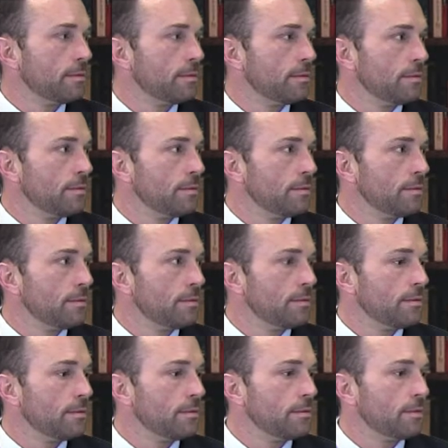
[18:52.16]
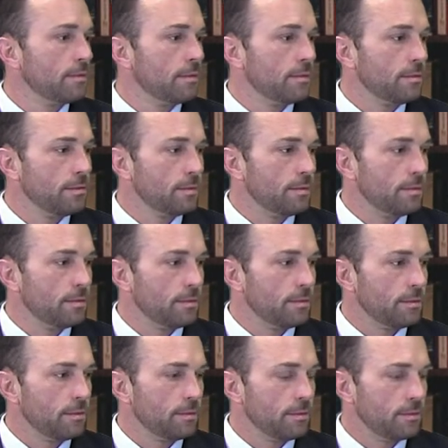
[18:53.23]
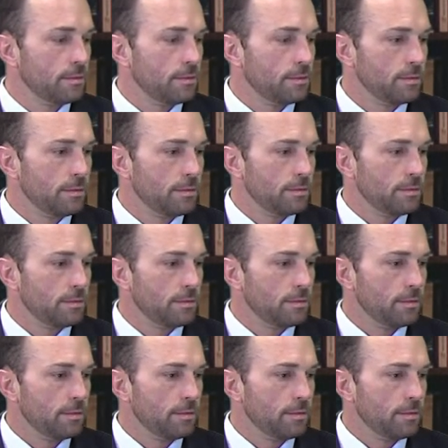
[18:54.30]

(not speaking)